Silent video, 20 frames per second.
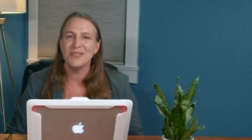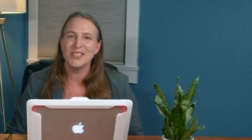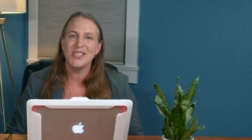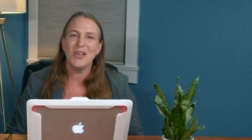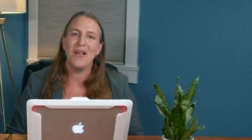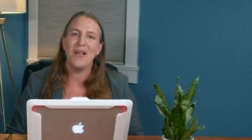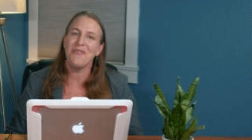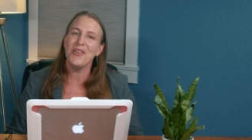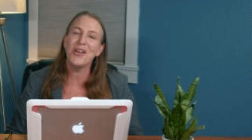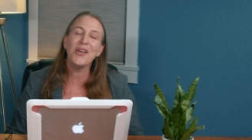
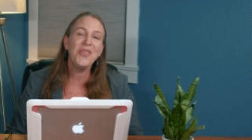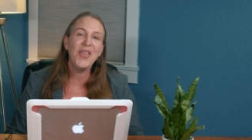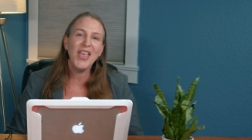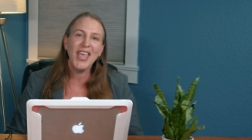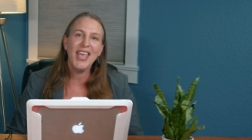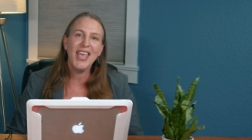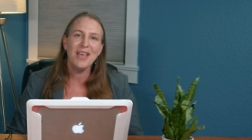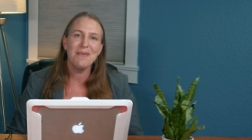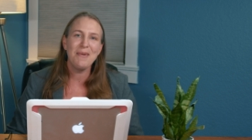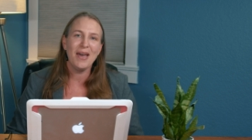So if you're
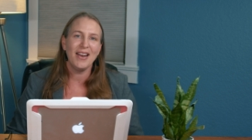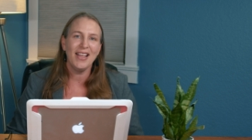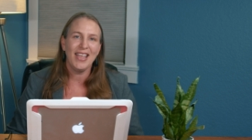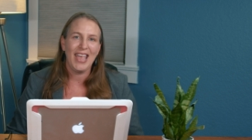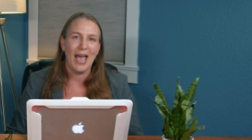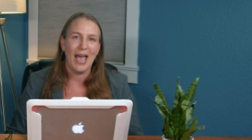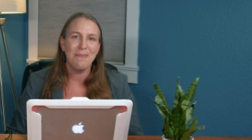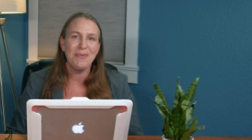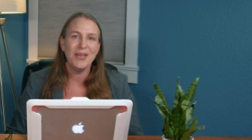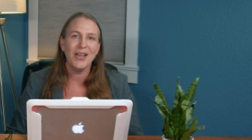thinking about a
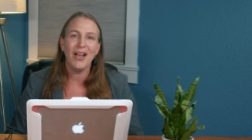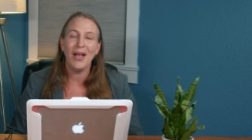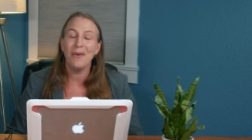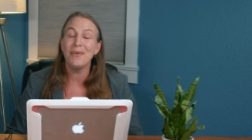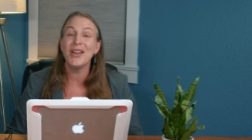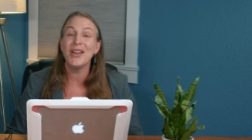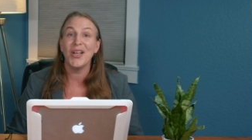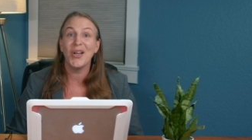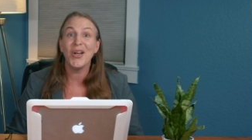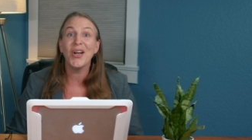gap year, I
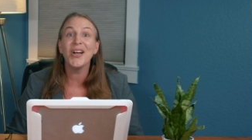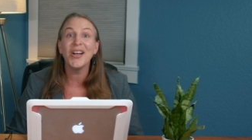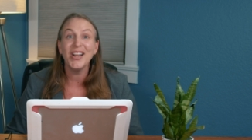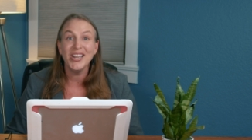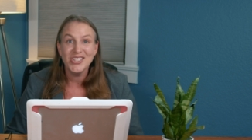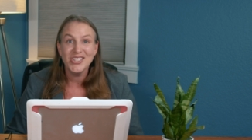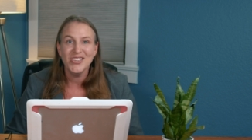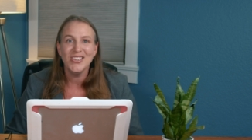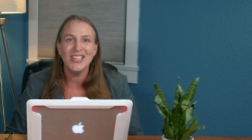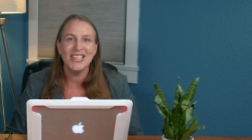would
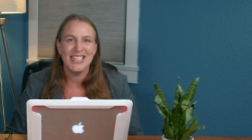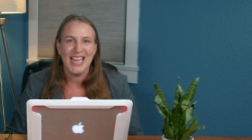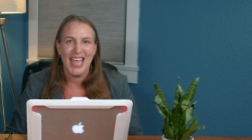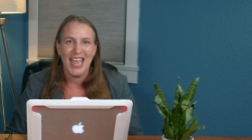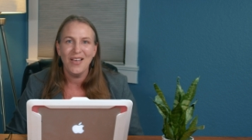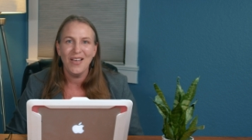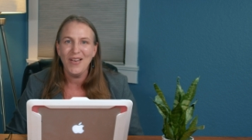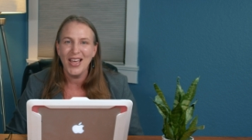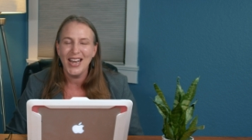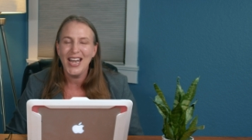encourage you to
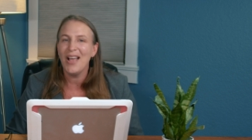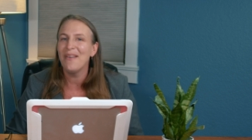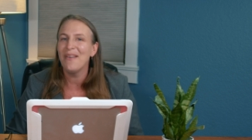take one.